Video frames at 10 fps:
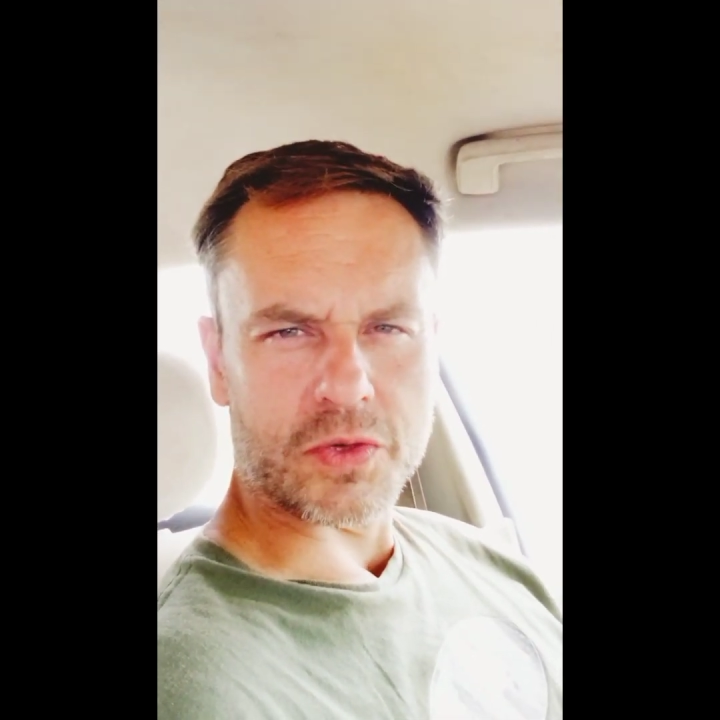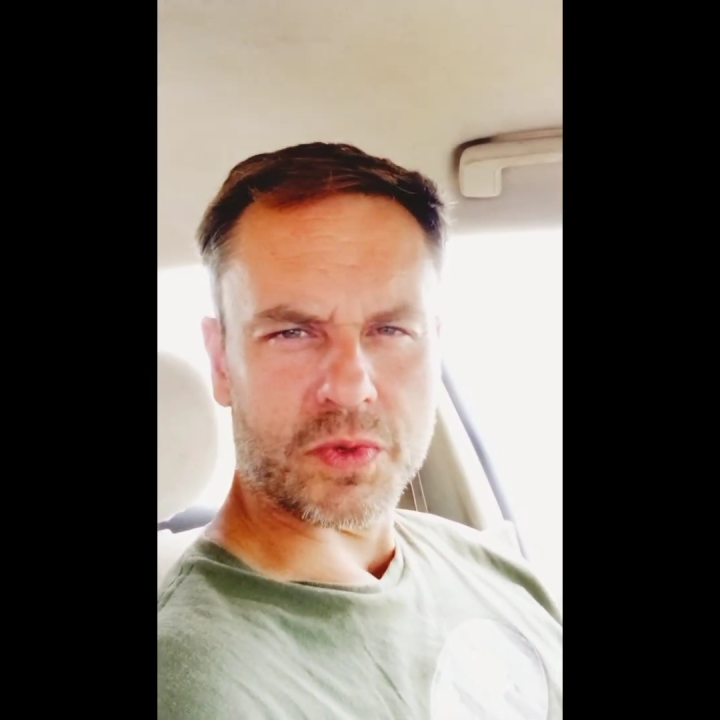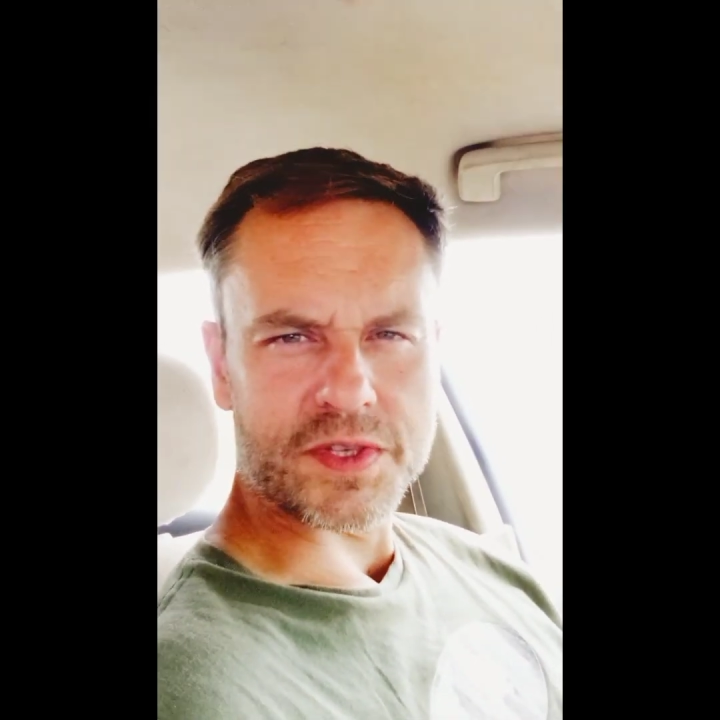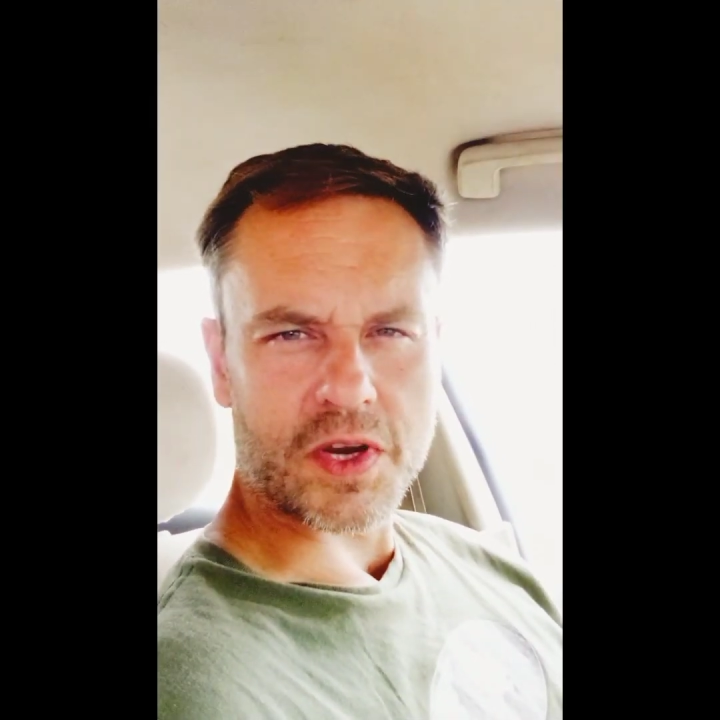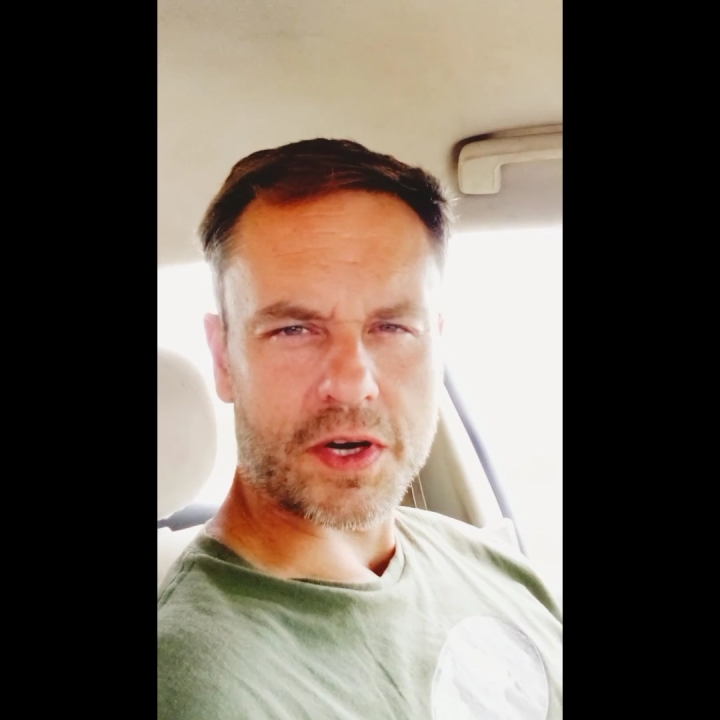
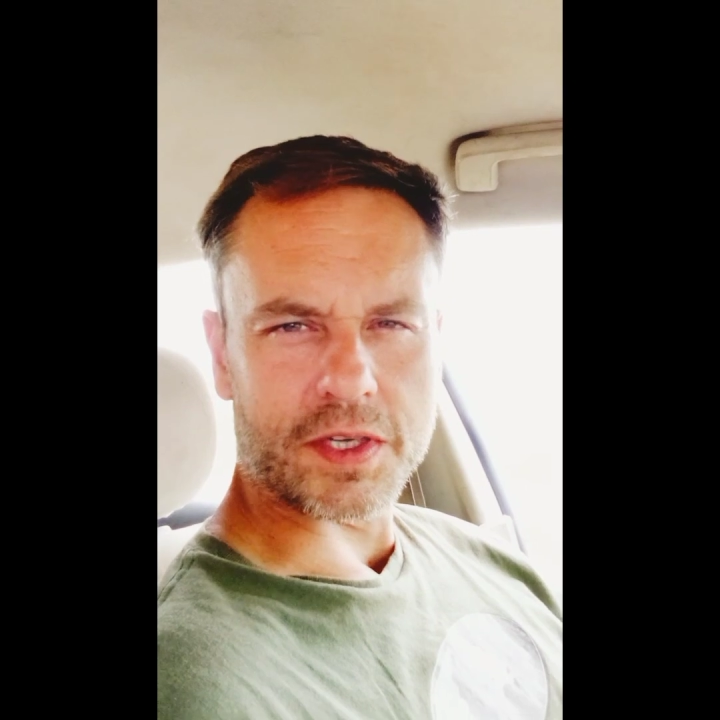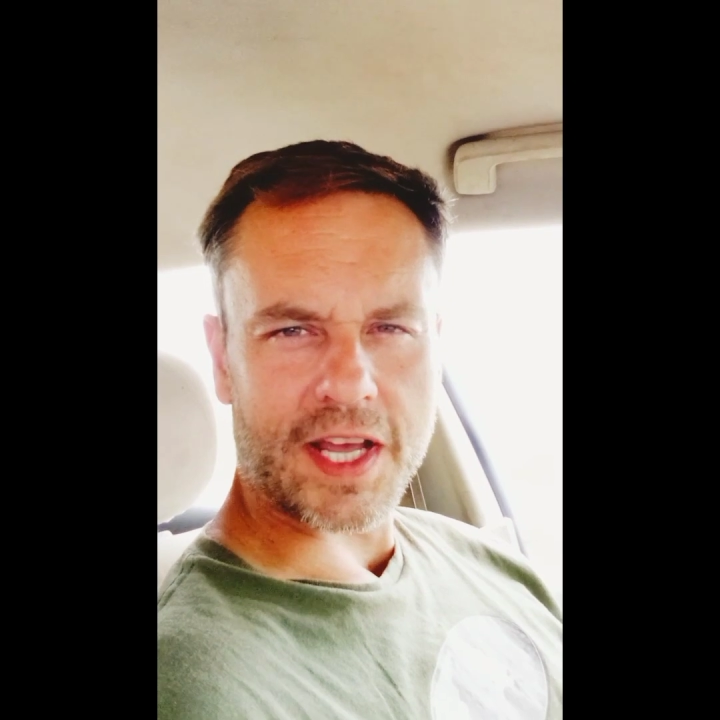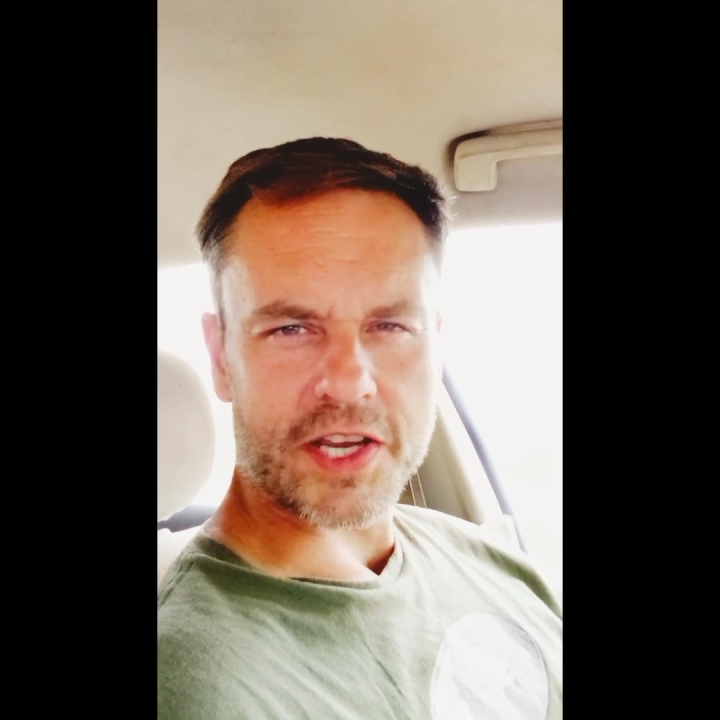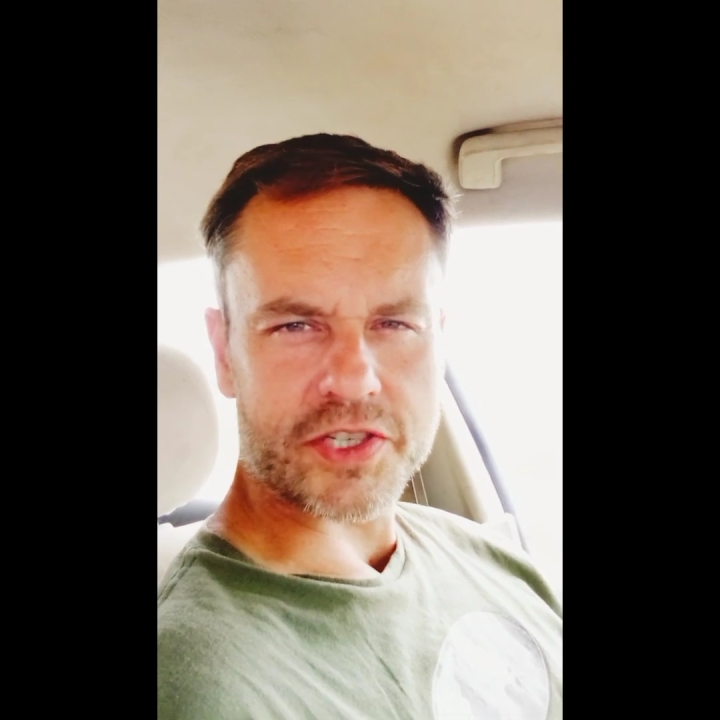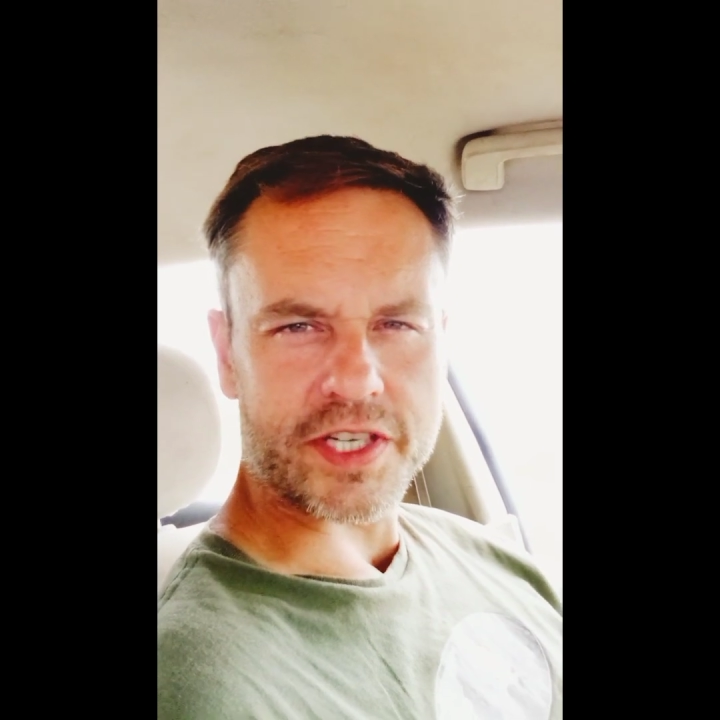was hard
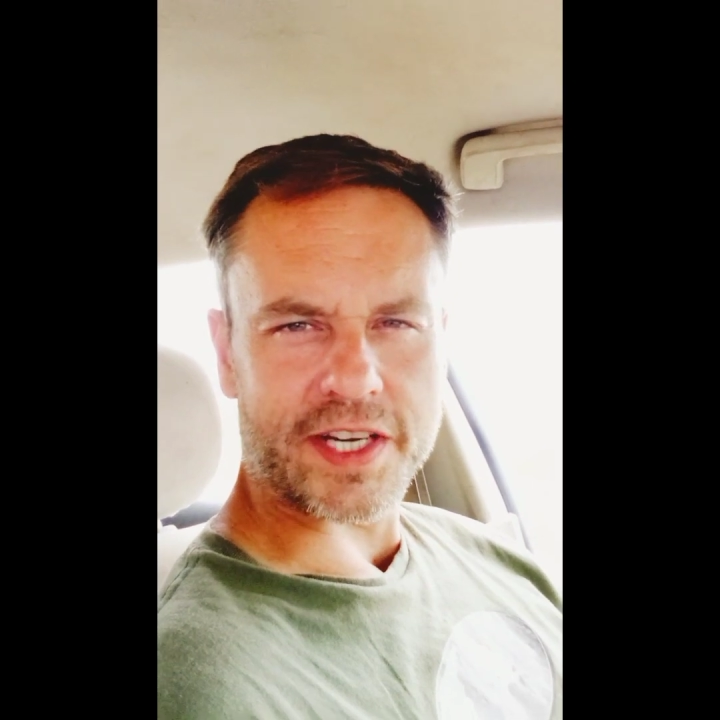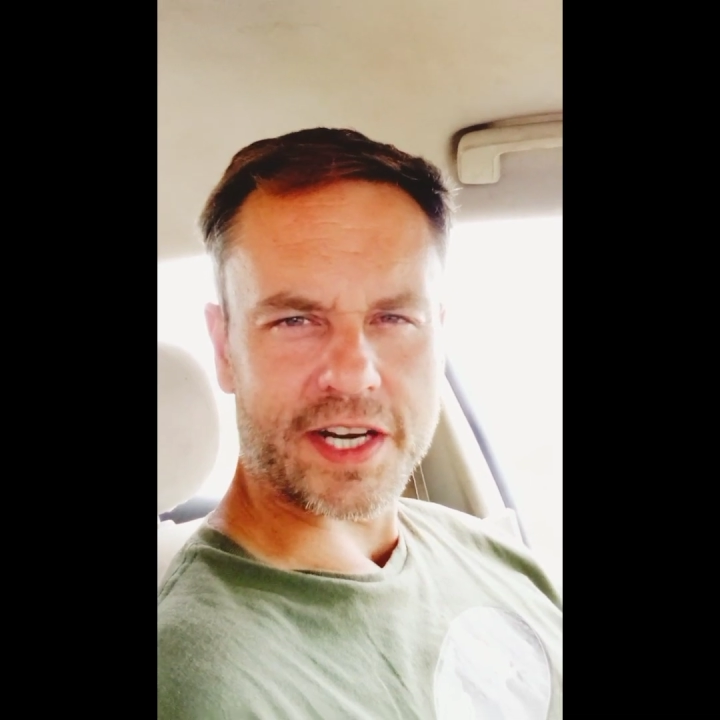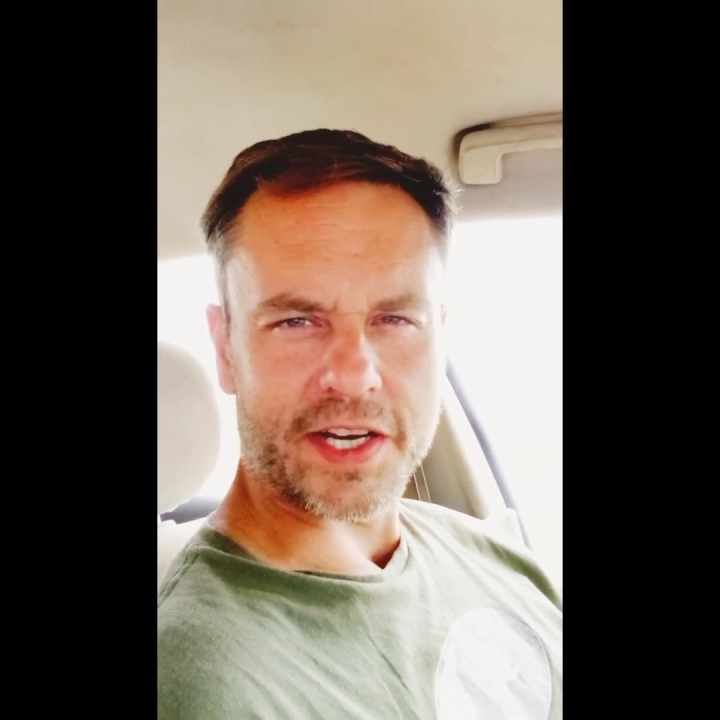last year.